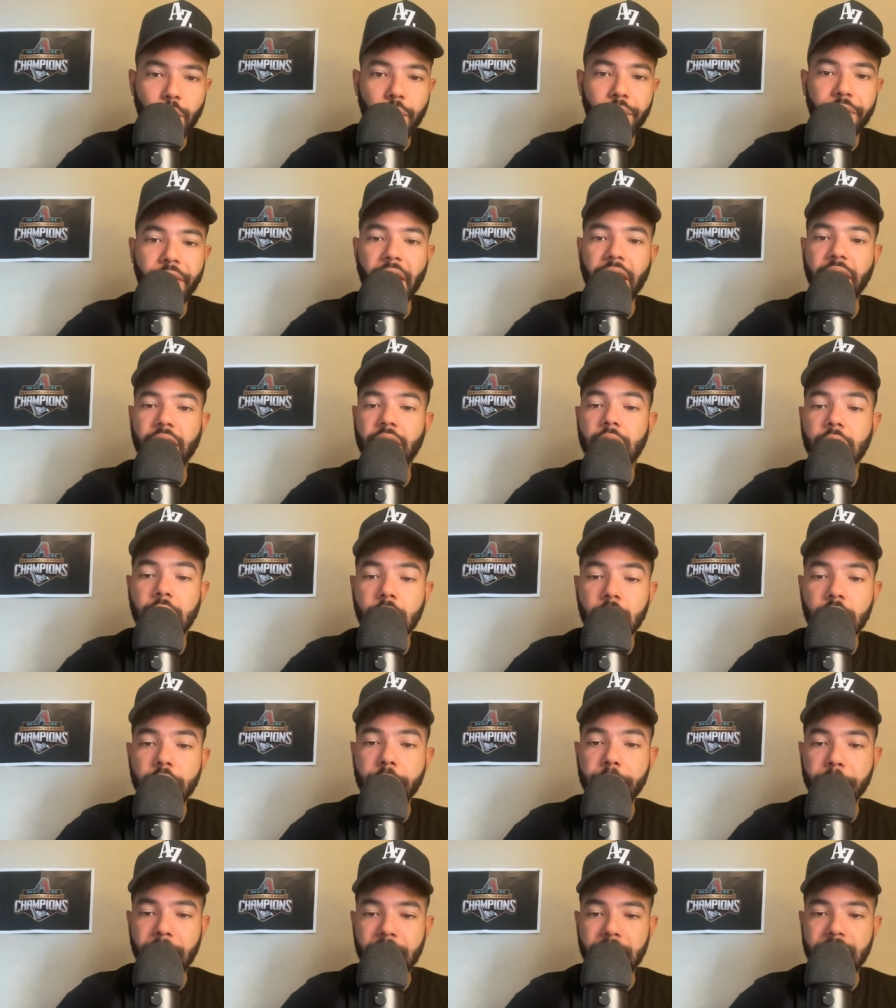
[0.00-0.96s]
and that
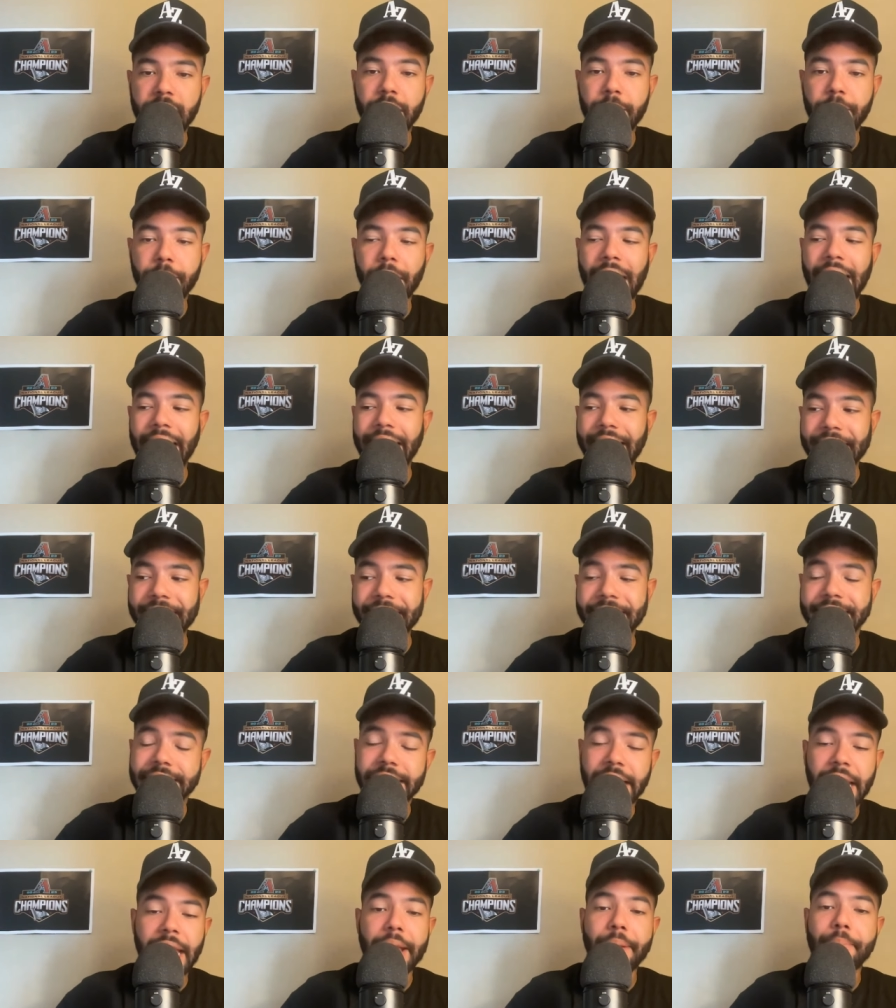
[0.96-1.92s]
could make him at
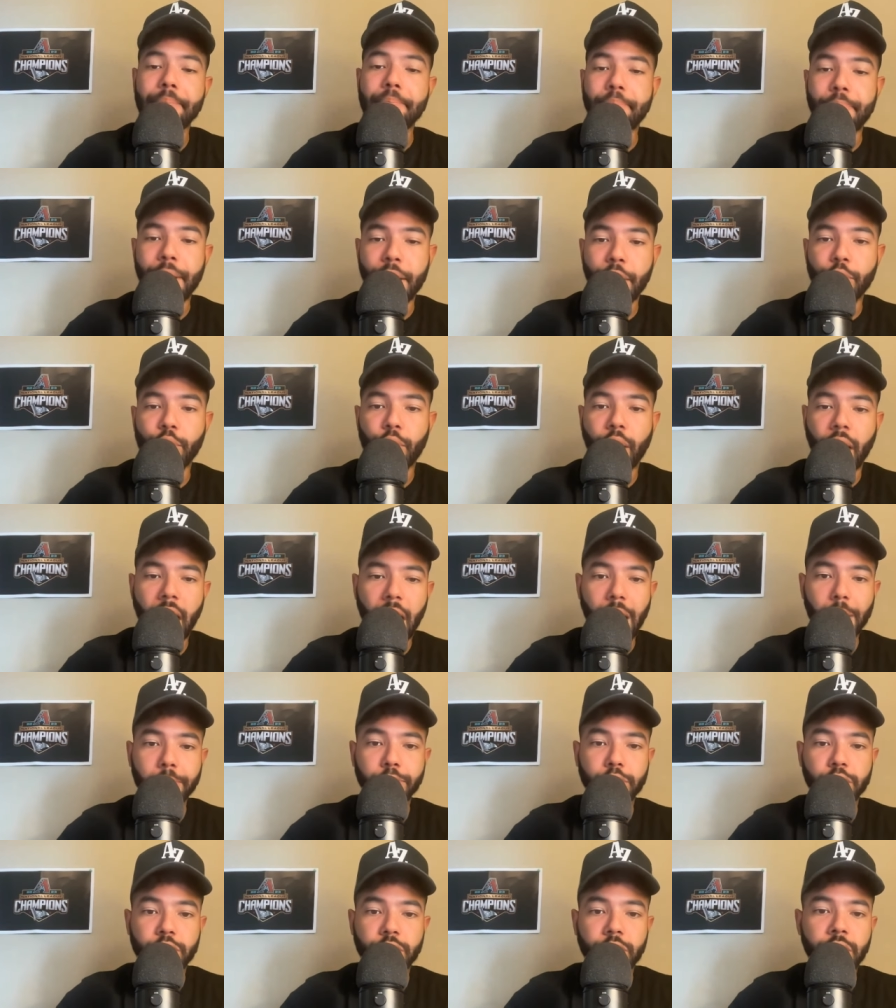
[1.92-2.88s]
least a better
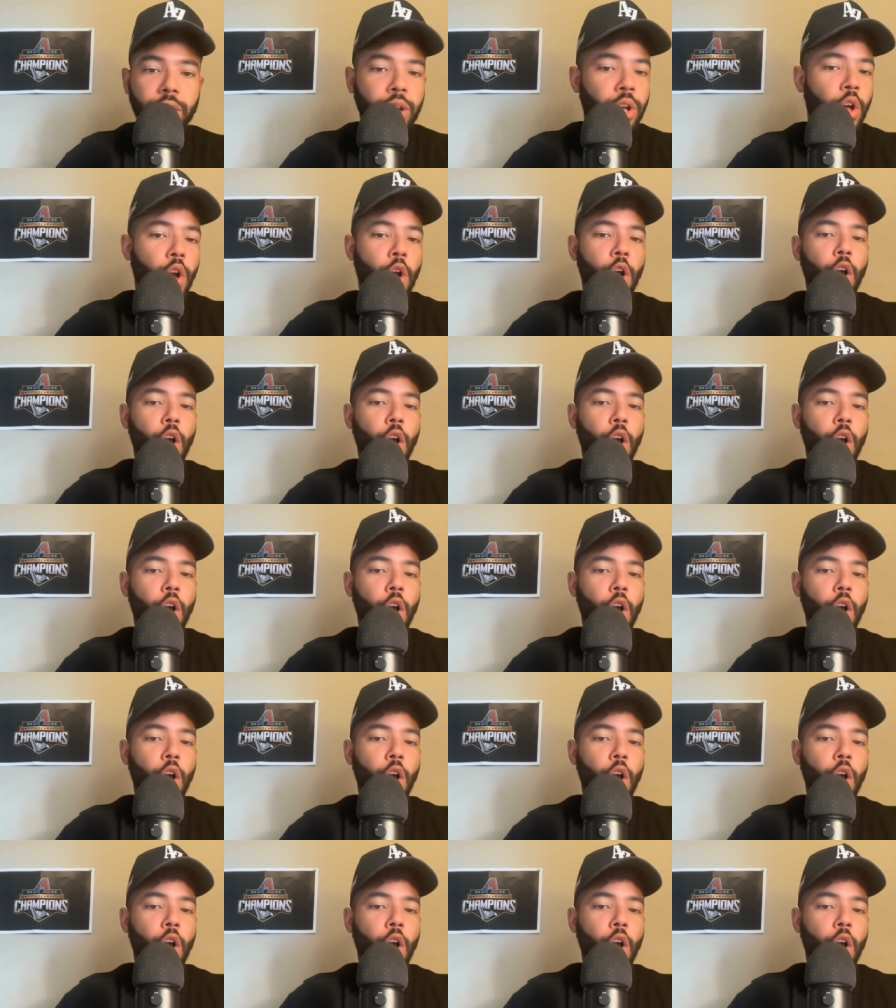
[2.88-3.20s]
option